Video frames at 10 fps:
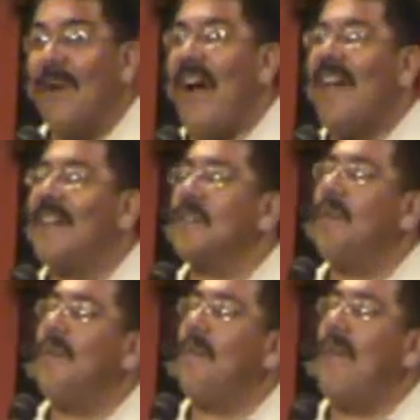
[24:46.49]
Why? Because
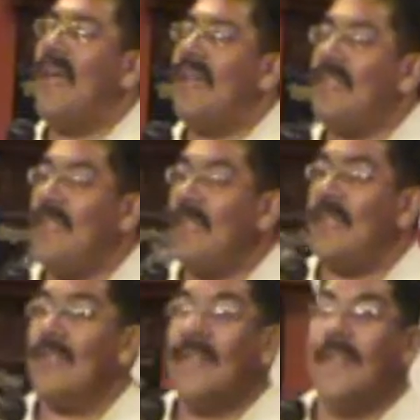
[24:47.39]
we repented?
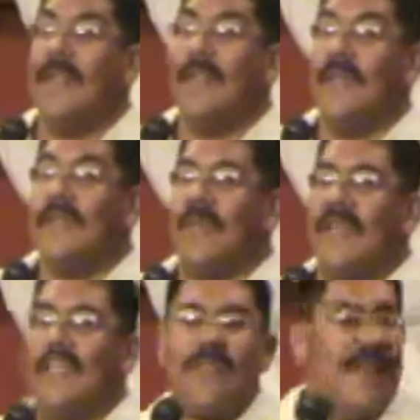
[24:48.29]
So
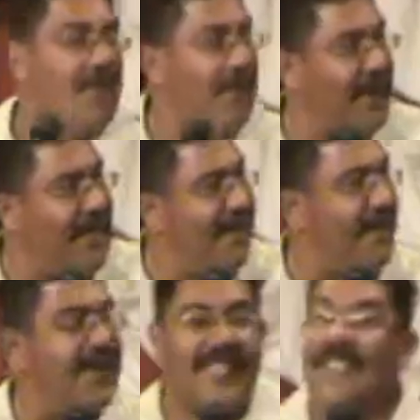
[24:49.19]
he's going to forgive
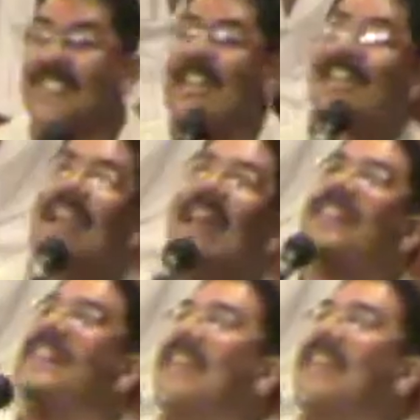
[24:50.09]
our sins and cleanse